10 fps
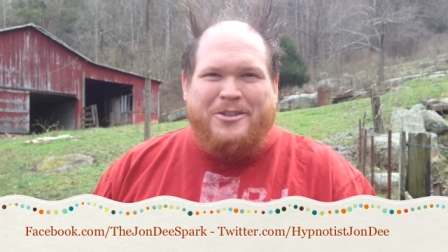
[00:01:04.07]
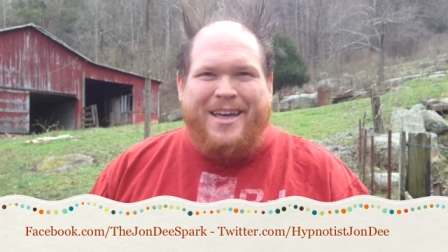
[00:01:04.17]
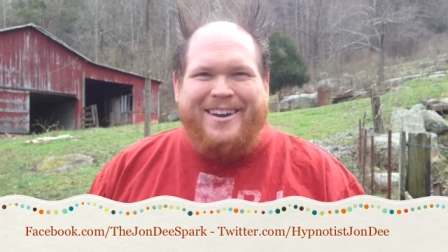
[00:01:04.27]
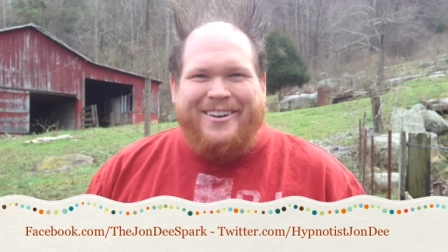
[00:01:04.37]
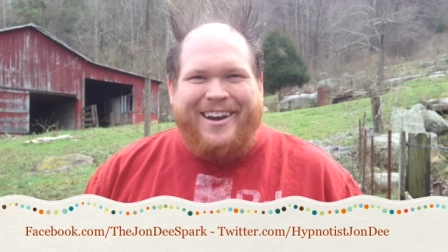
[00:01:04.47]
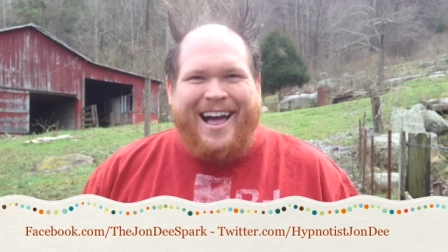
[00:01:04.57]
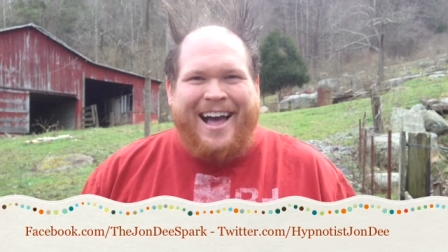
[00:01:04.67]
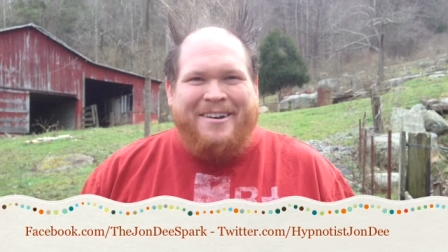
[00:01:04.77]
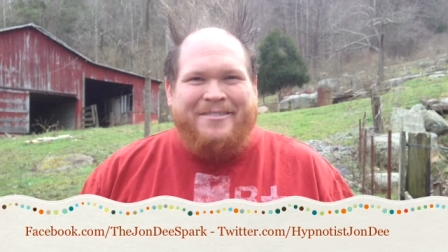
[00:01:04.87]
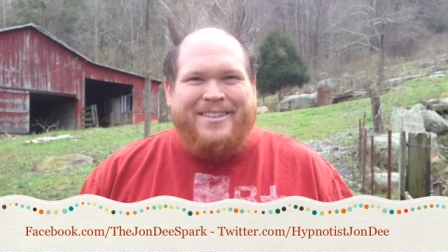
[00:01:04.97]
you that in your
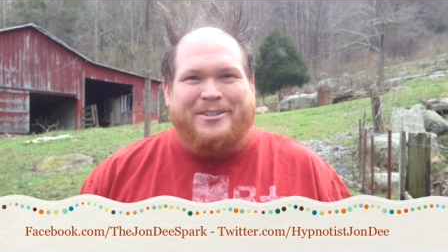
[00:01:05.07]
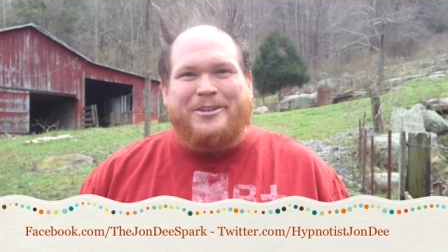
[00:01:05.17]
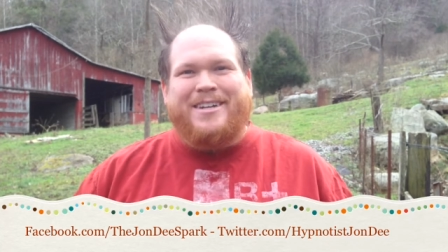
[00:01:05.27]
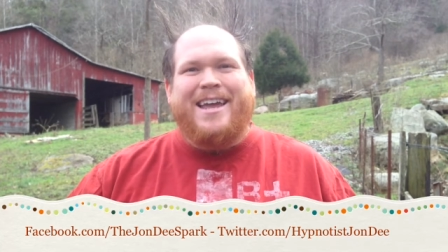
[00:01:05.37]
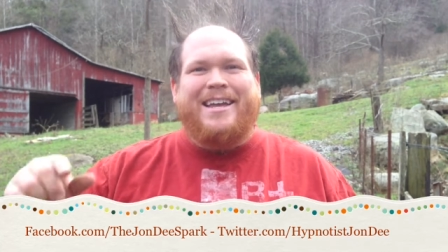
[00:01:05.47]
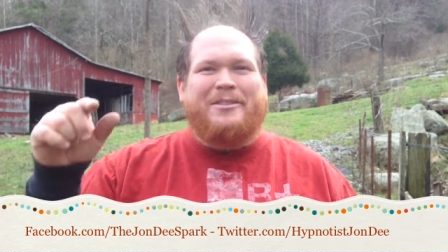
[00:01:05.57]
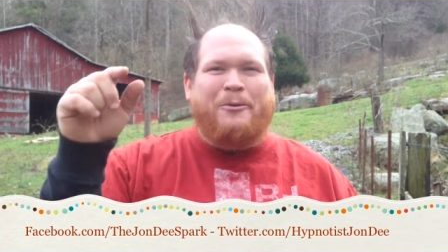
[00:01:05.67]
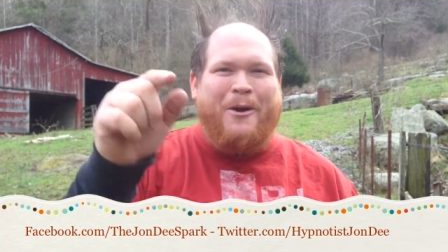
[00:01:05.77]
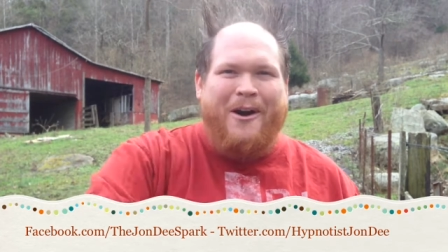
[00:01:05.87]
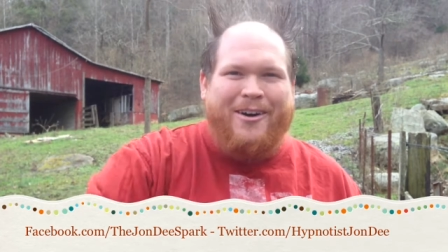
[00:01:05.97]
life? That you're taking the
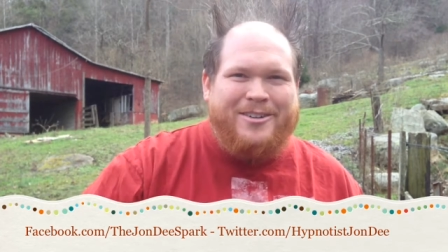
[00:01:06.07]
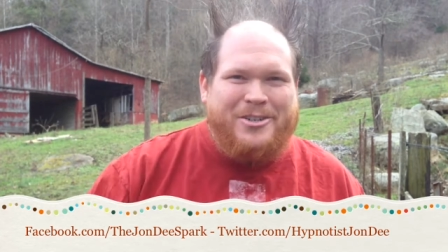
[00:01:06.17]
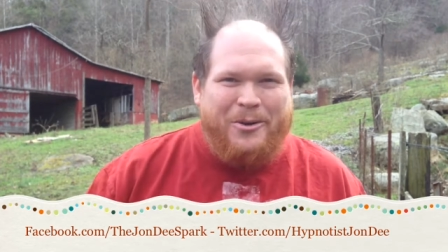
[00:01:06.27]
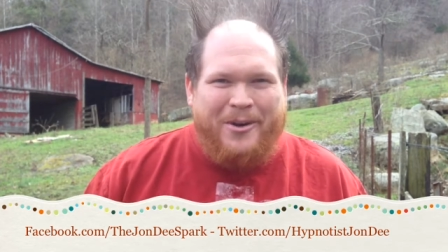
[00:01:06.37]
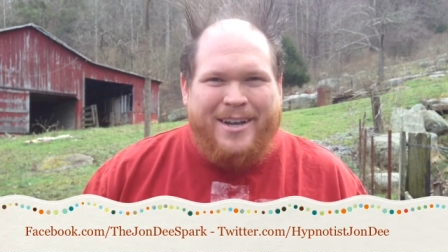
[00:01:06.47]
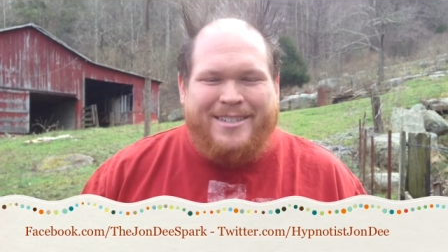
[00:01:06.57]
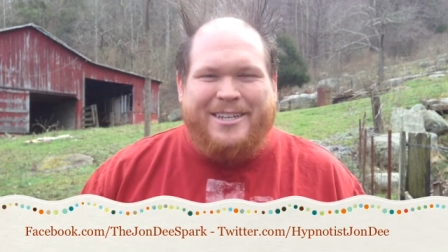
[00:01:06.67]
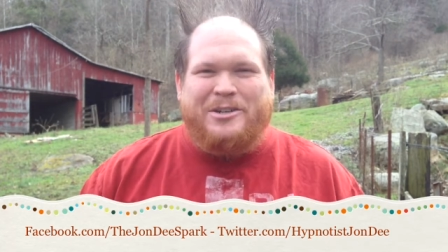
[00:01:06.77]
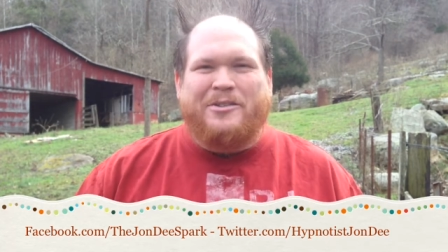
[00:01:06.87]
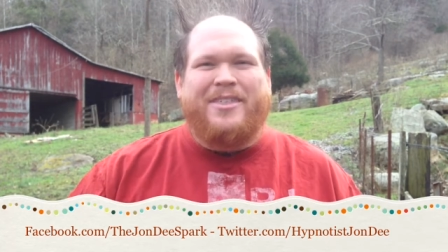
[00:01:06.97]
wrong choice?
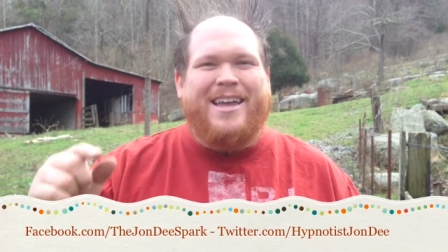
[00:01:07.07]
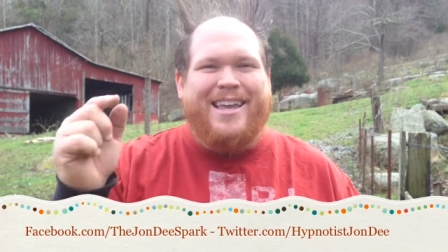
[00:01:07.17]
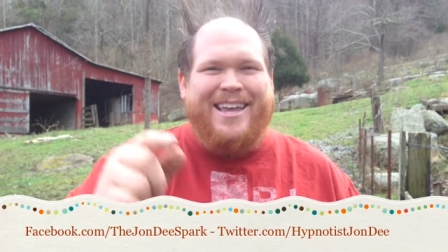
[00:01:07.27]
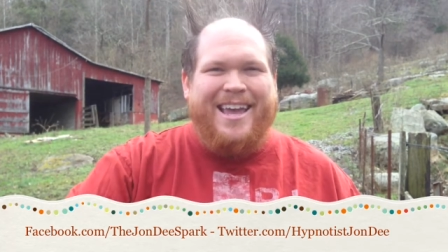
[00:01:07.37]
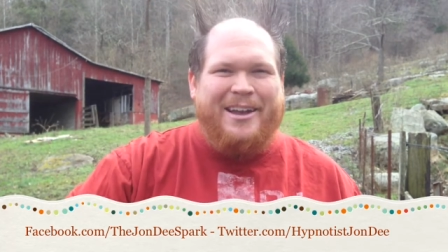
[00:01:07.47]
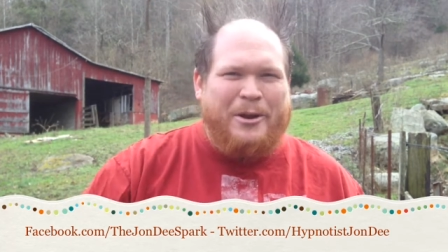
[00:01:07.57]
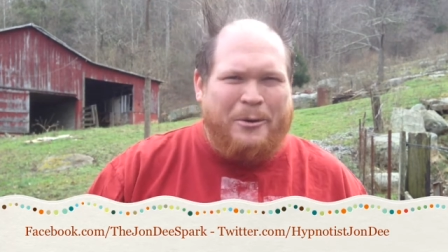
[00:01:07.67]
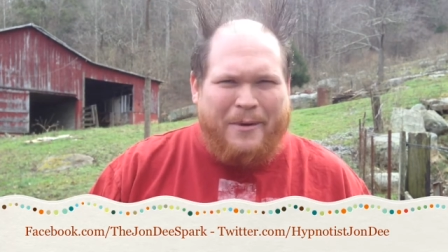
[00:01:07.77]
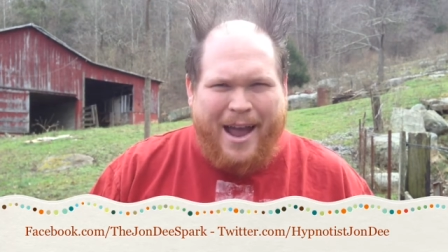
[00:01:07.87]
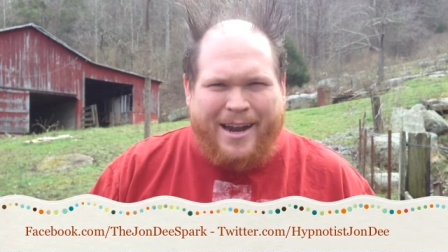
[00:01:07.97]
That you're thinking
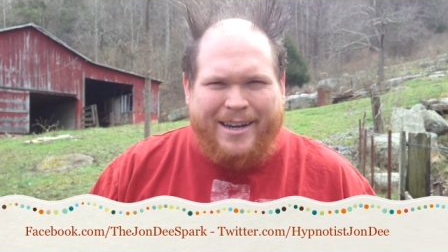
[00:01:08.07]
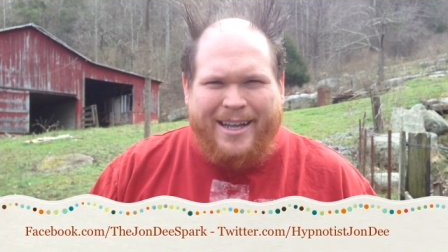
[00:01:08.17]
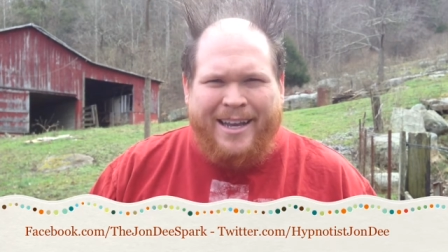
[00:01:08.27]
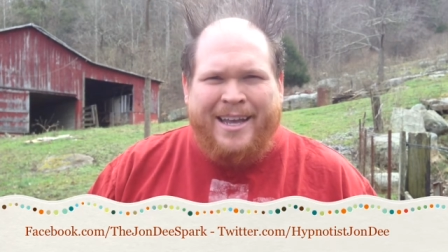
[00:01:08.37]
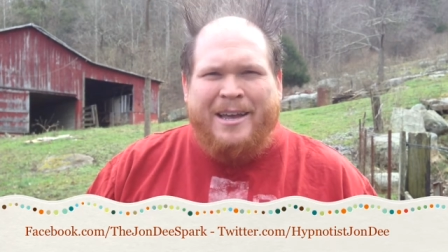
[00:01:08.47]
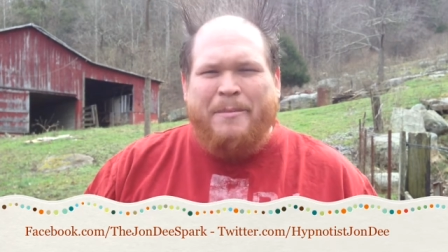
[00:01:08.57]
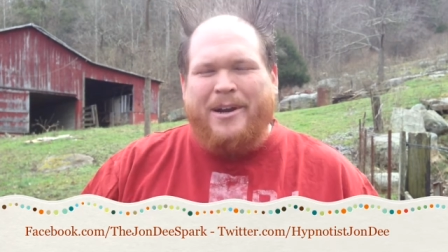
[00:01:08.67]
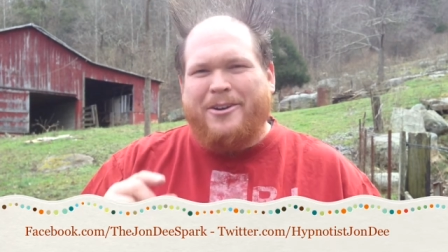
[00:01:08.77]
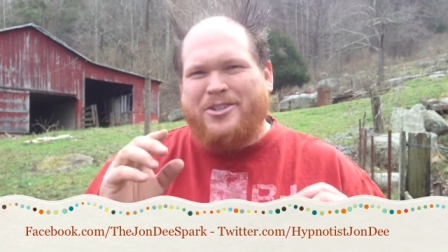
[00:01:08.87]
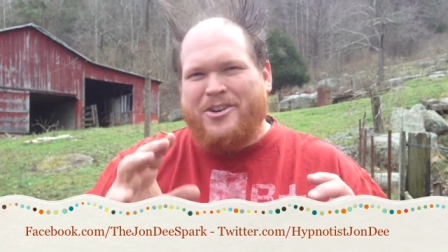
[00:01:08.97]
incorrectly
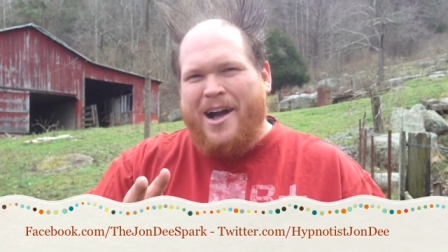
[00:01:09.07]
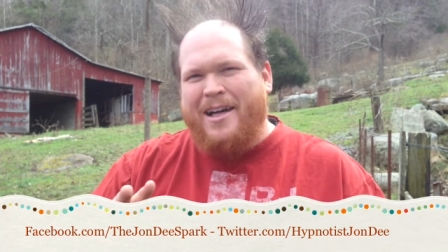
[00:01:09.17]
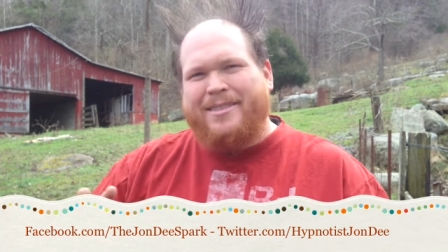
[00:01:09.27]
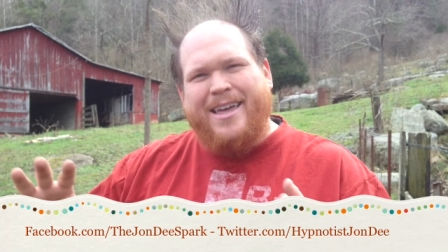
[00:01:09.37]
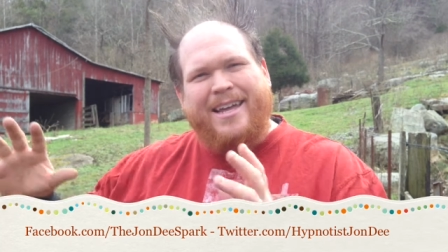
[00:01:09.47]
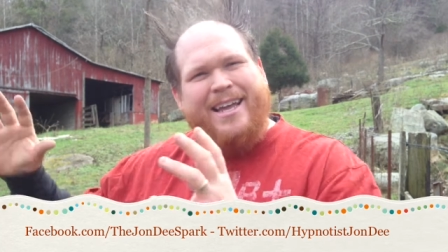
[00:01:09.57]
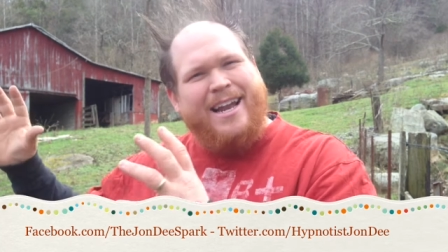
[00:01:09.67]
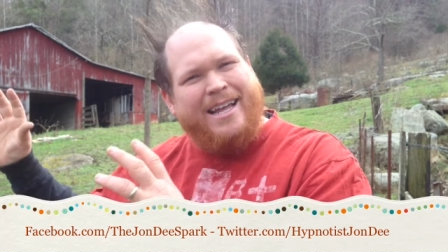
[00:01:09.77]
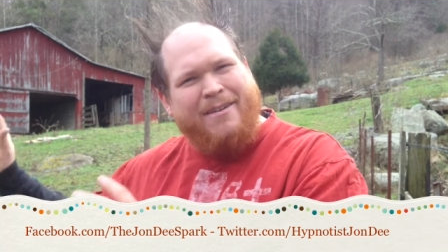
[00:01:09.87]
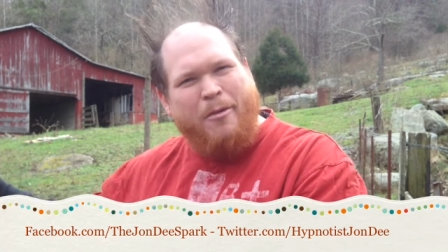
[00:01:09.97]
because you're not thinking
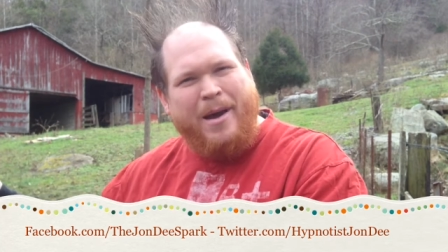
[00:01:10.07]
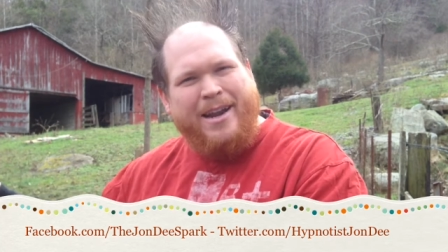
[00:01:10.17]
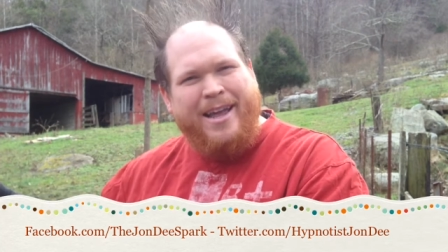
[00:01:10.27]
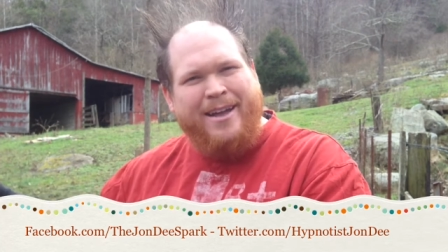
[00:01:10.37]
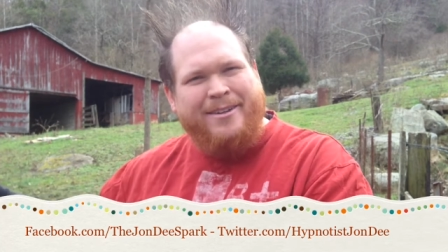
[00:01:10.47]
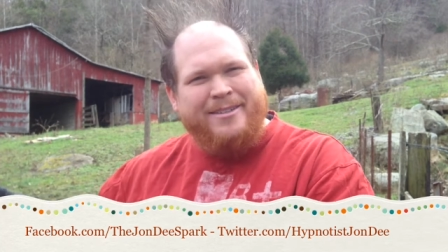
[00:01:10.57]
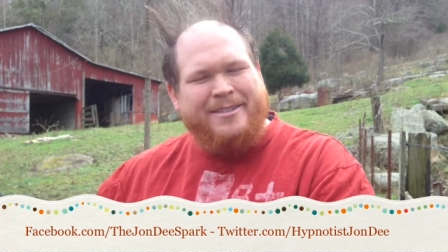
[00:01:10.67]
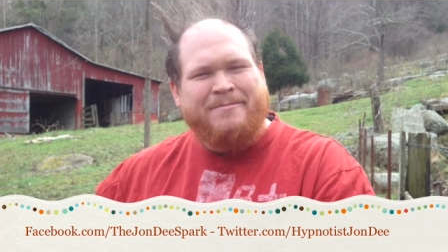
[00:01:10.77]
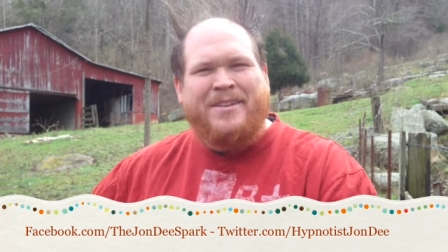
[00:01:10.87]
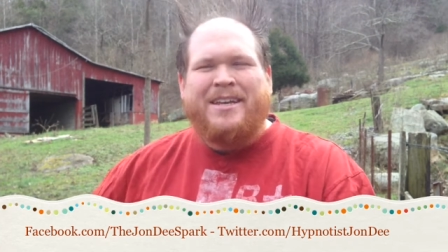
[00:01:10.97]
like everybody else?
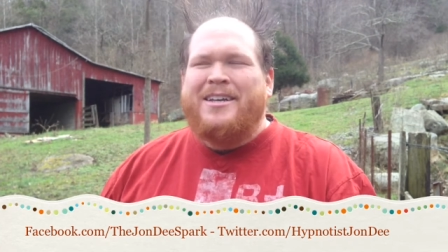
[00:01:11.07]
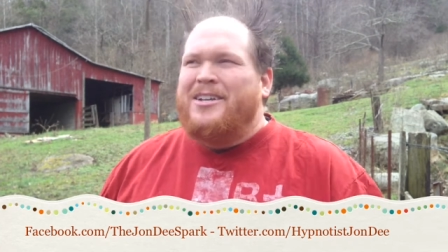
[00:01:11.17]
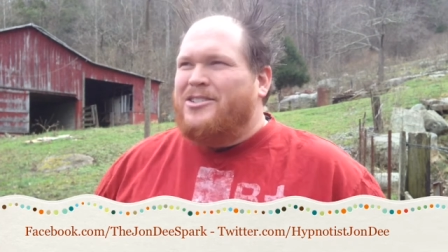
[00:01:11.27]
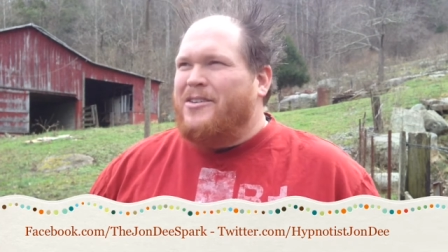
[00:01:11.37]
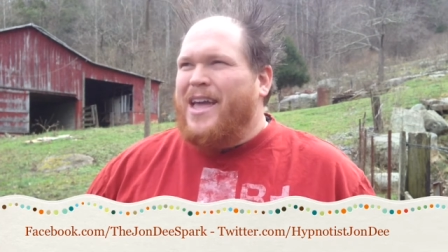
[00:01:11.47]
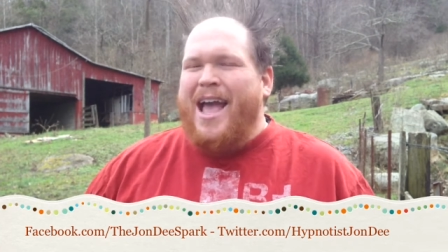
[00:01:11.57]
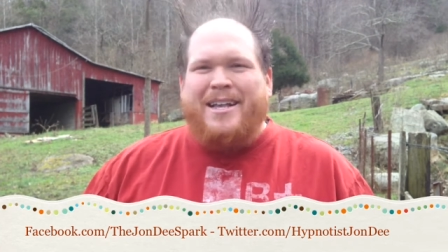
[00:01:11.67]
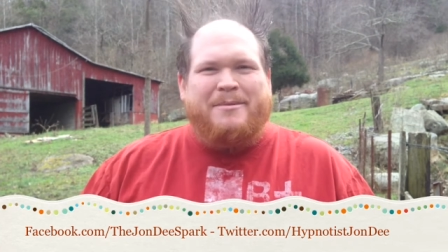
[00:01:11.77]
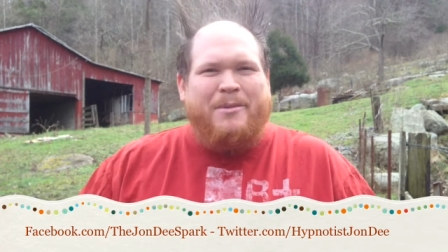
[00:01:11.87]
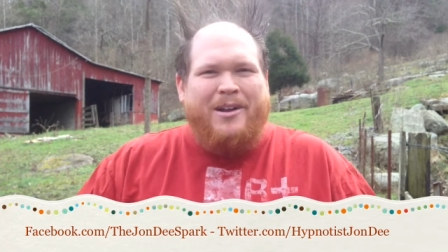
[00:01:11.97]
So they
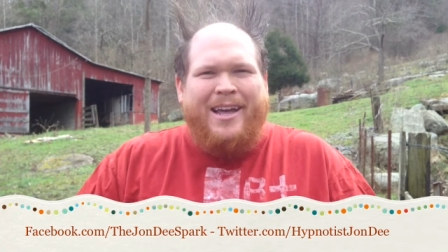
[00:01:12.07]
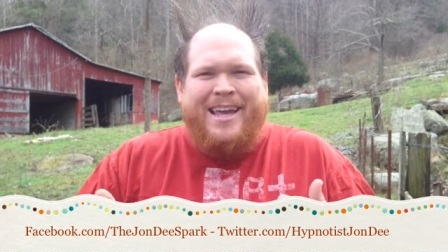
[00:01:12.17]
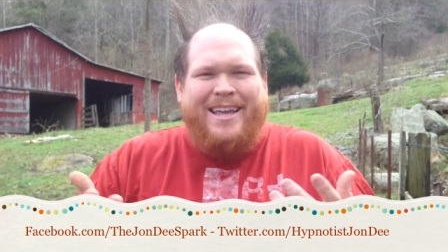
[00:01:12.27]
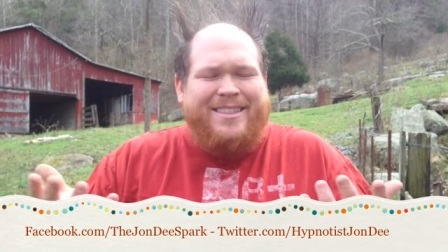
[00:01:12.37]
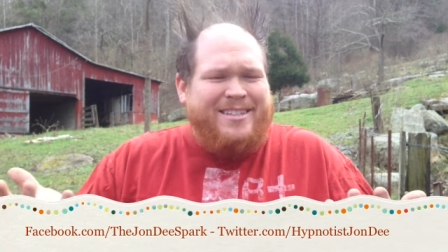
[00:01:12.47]
asked Mullah, he